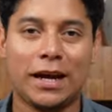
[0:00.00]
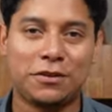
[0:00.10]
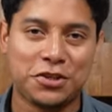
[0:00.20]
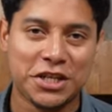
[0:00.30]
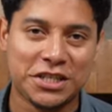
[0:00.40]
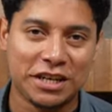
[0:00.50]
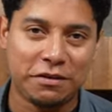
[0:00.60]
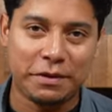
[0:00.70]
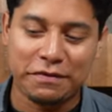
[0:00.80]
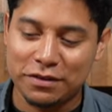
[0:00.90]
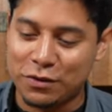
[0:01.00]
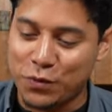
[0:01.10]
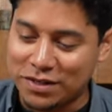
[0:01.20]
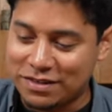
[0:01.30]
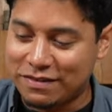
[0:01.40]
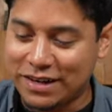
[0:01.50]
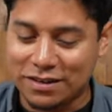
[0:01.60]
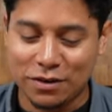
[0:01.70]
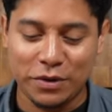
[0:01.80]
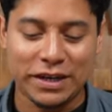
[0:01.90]
And to change a little bit from the Western Rise
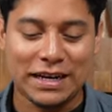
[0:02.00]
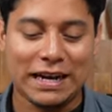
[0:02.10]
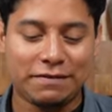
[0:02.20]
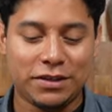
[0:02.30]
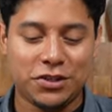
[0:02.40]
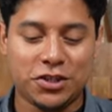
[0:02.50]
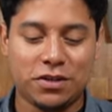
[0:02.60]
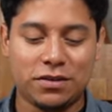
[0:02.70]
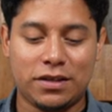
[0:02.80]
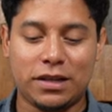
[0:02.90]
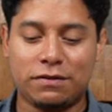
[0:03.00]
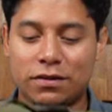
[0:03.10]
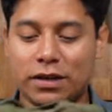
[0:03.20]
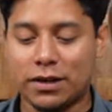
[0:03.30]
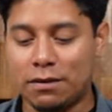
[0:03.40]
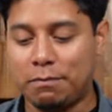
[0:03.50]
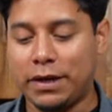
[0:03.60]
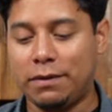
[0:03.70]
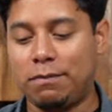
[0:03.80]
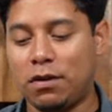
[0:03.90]
clothing, I have this shirt that is from the
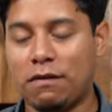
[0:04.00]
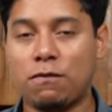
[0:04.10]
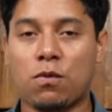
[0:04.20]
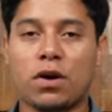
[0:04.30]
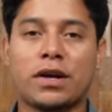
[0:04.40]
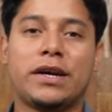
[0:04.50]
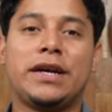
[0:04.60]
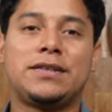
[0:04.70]
company Bluffwork.